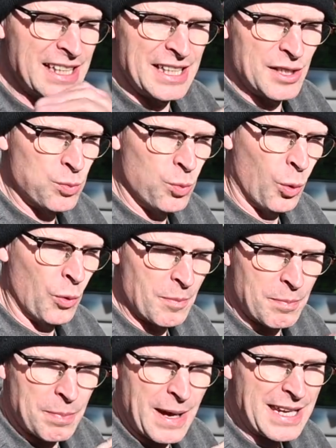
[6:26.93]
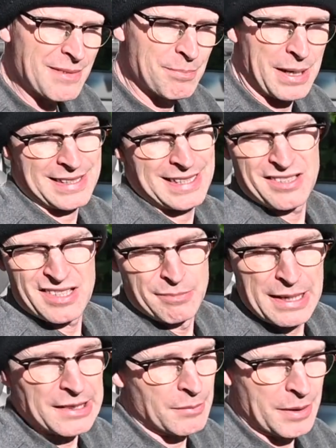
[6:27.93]
it's worn the paint back down to the
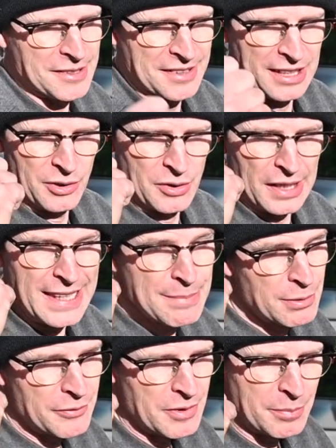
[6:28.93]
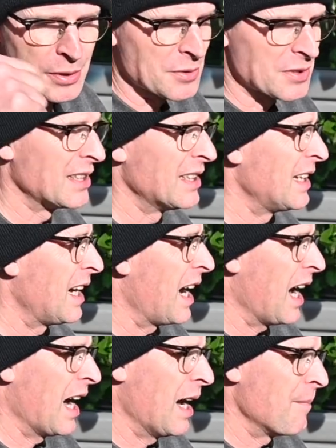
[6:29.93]
metal basically on the lip of the boot.
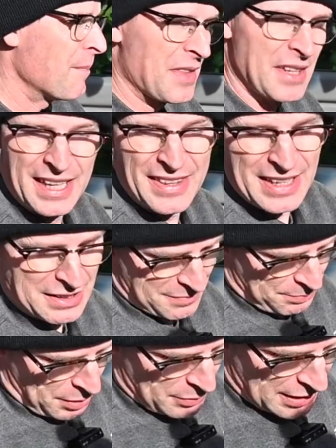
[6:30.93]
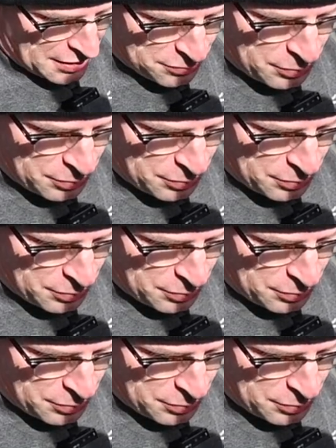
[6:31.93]
That needs blowing in as